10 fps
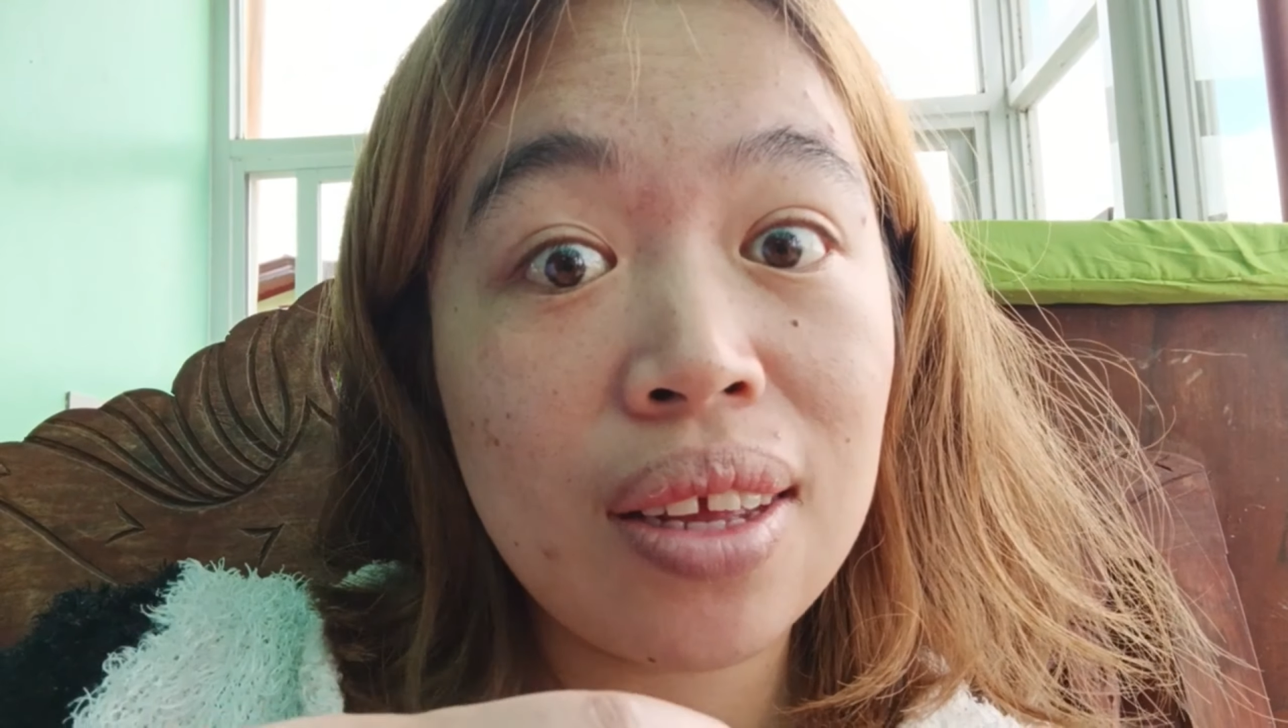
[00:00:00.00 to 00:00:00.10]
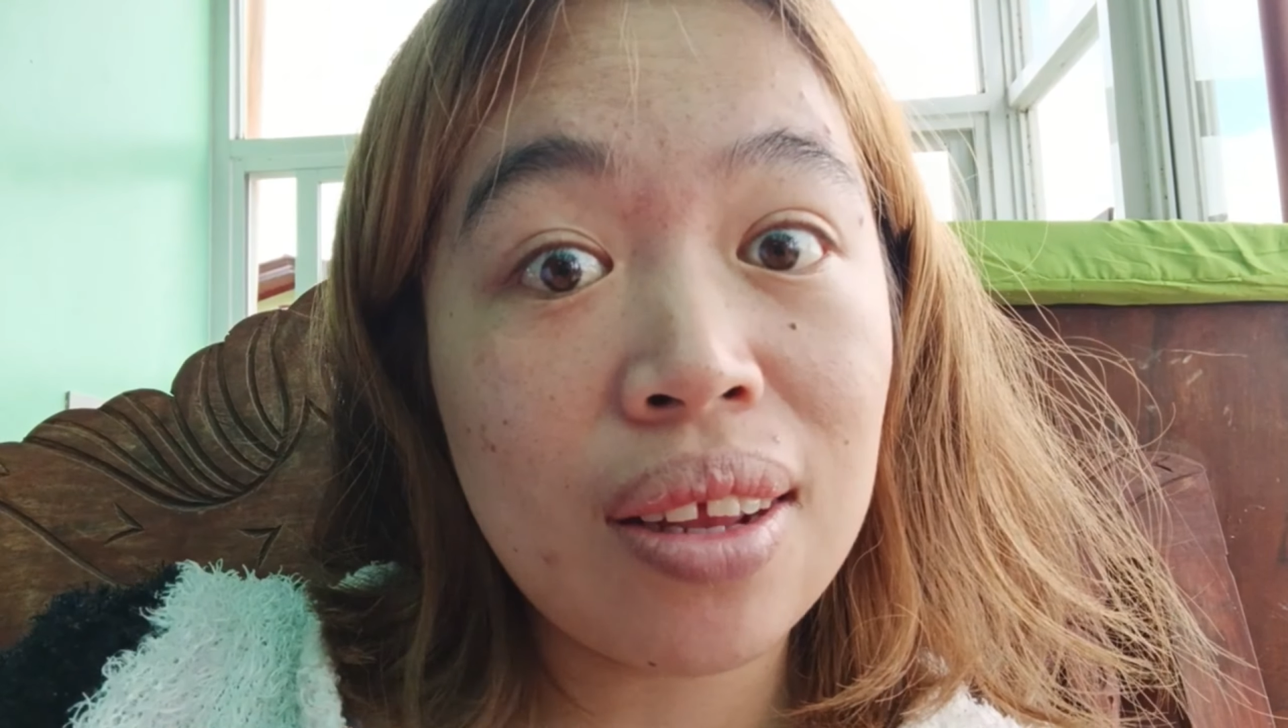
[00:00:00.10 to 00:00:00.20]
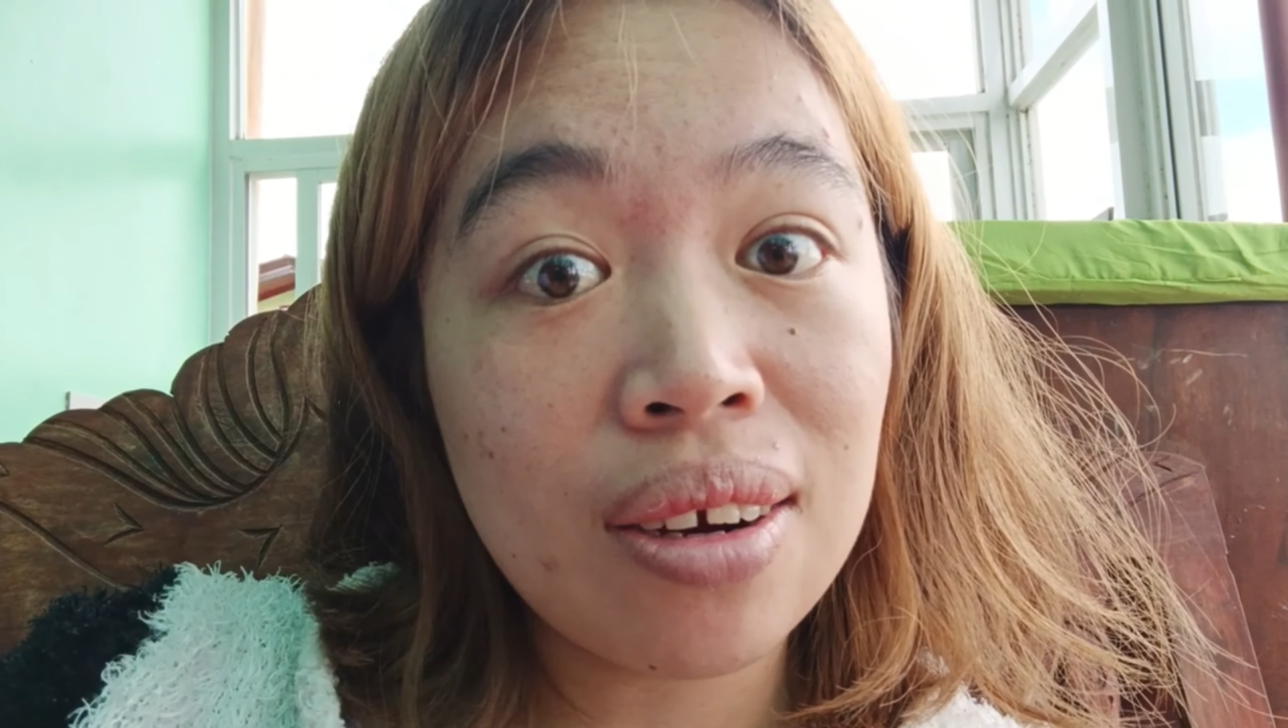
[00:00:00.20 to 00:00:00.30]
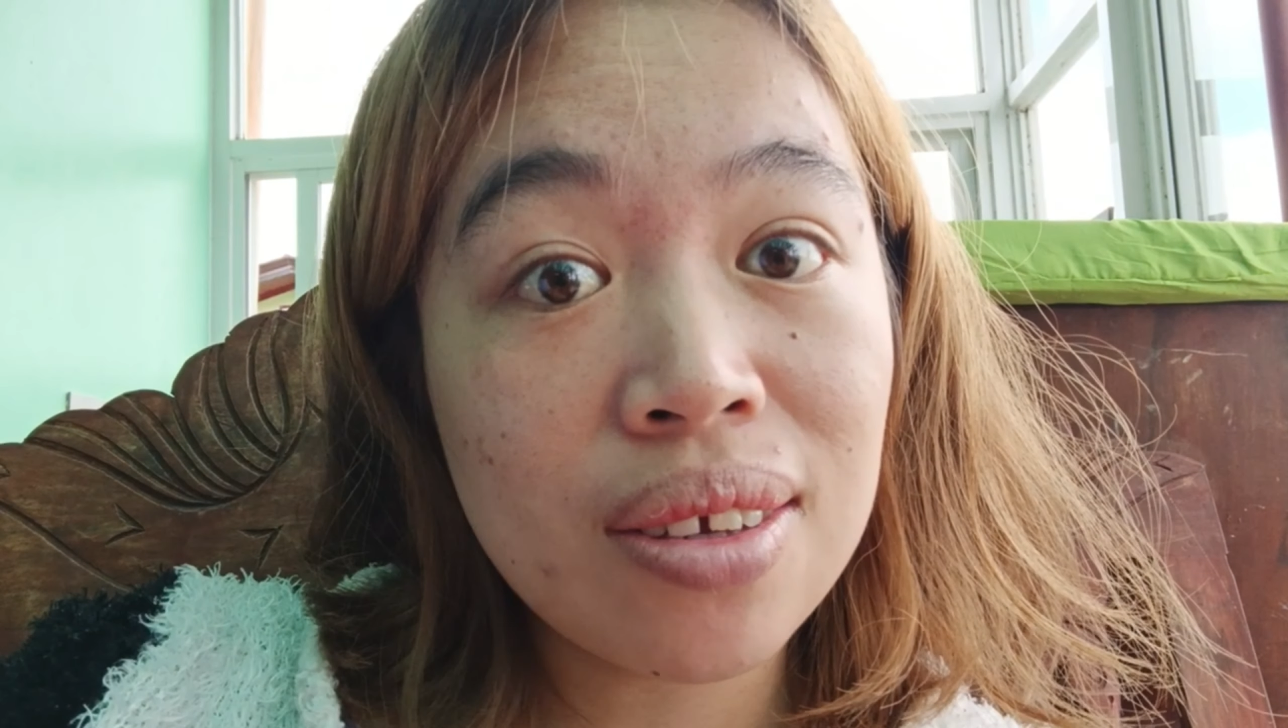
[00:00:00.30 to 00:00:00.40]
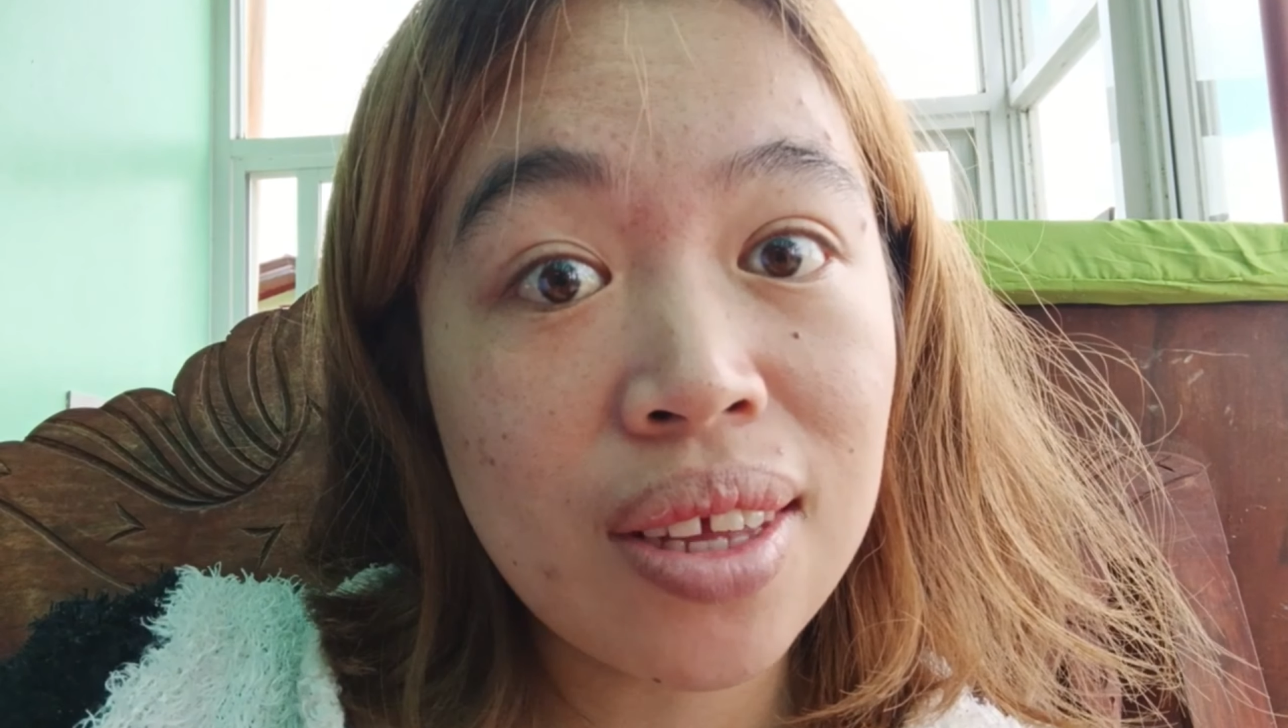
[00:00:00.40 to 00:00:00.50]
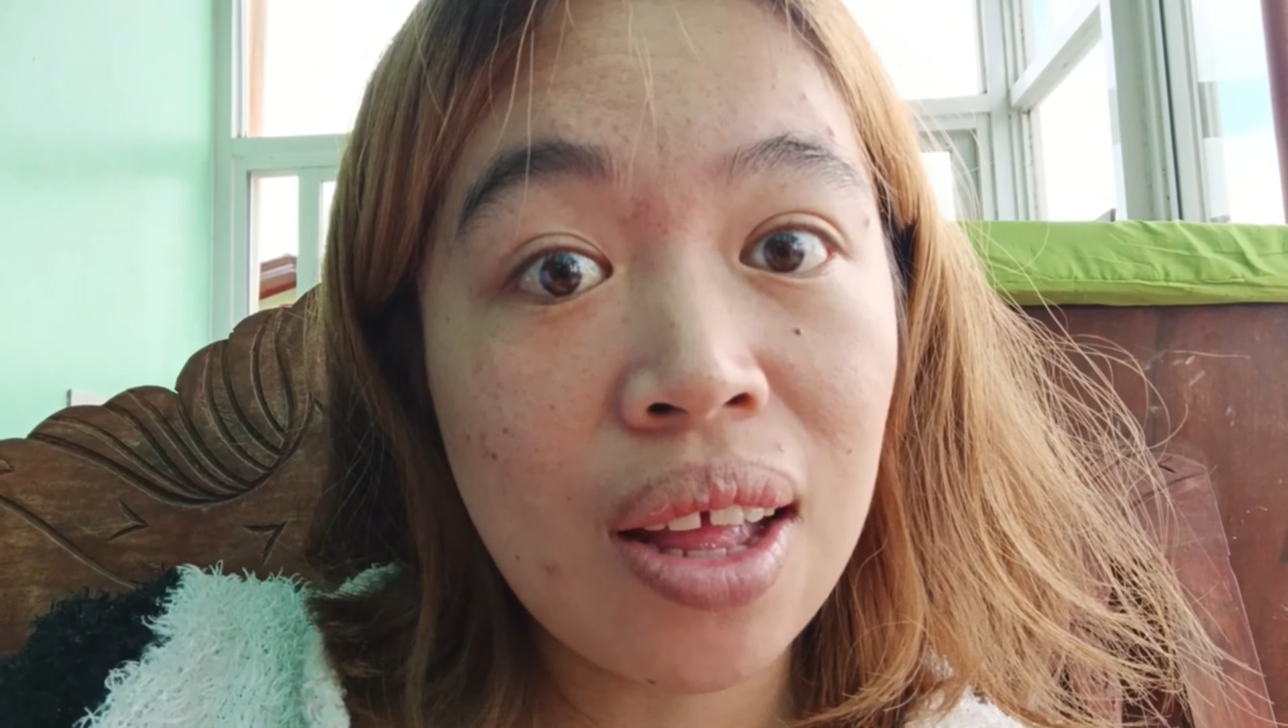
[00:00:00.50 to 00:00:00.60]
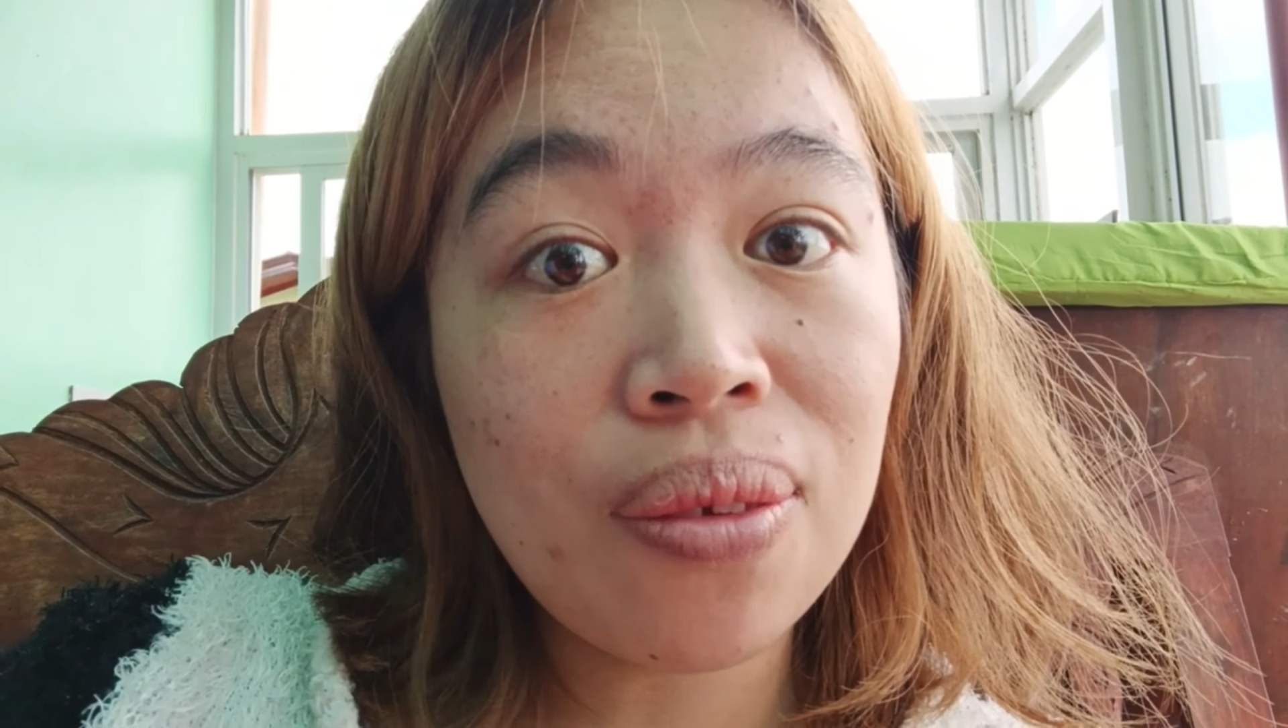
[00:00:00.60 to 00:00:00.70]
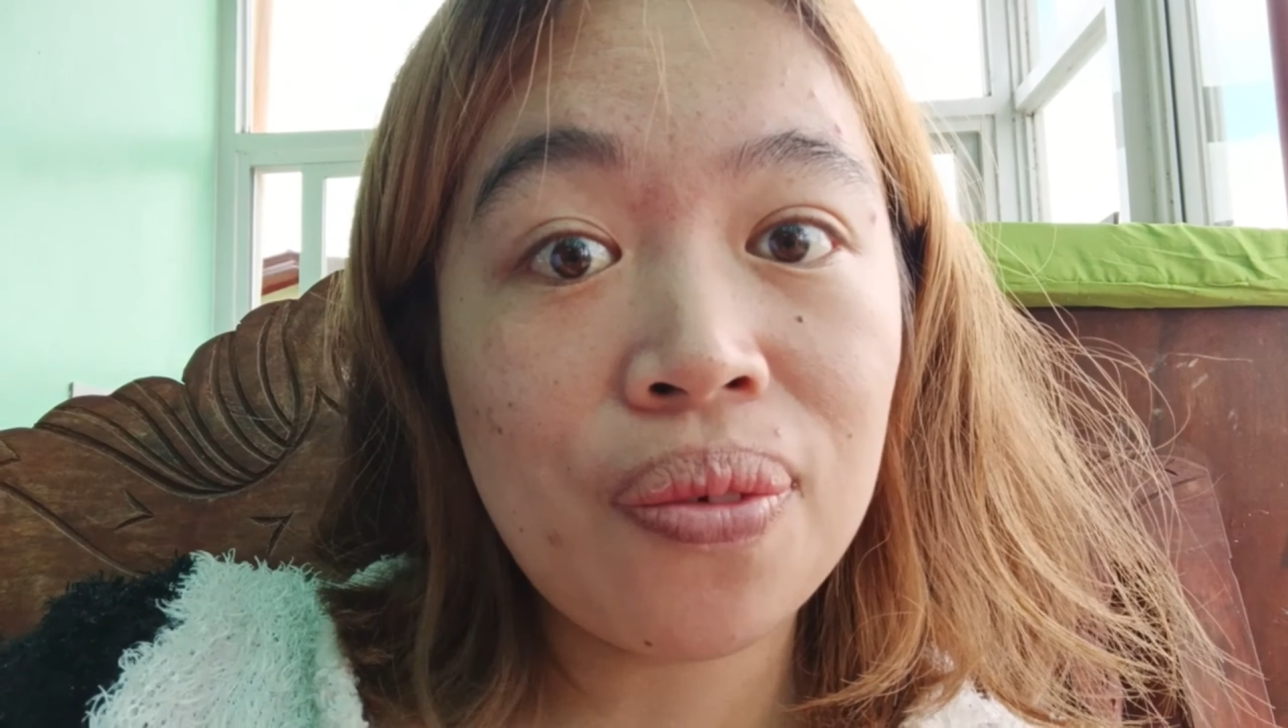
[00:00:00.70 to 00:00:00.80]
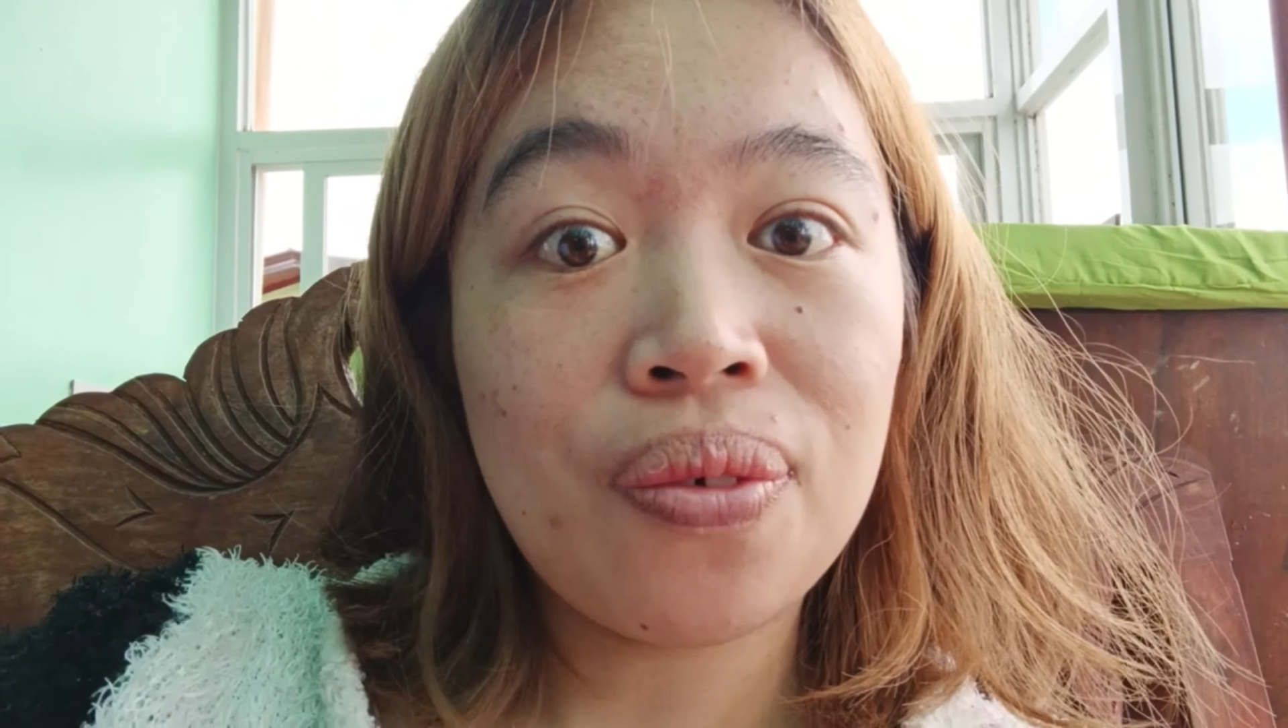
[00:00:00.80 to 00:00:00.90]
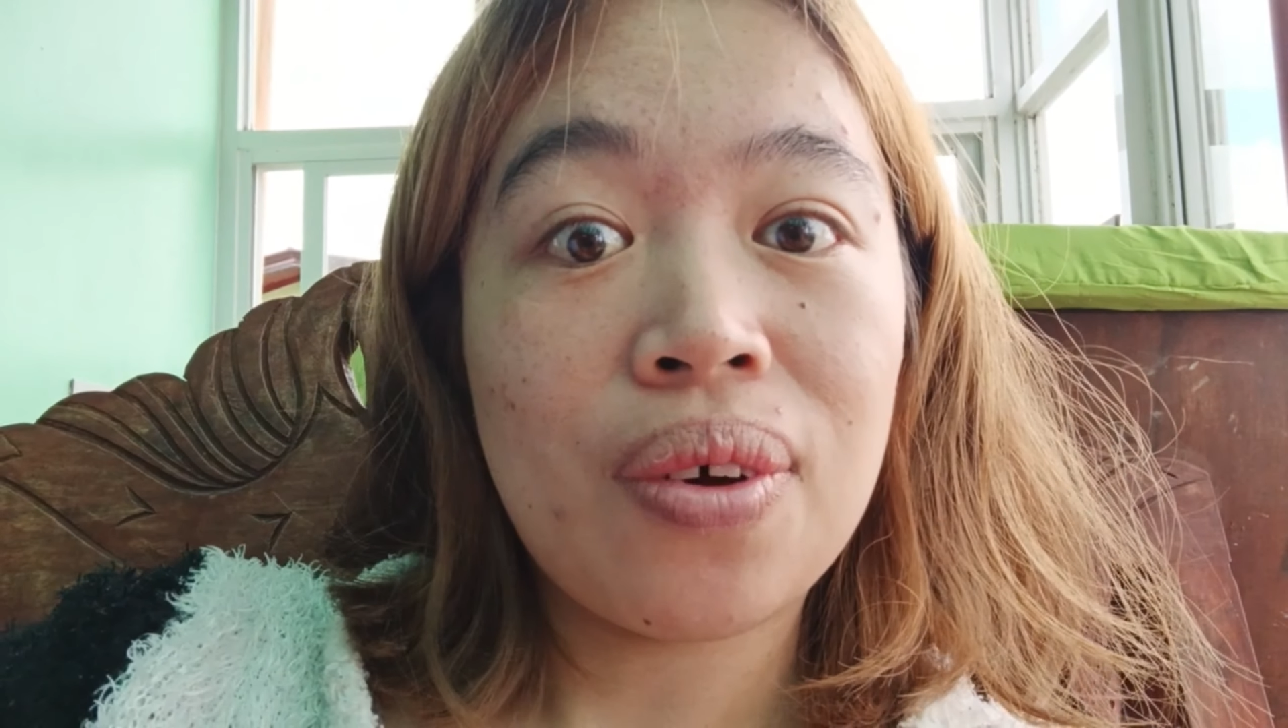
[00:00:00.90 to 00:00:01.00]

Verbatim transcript: in ourselves,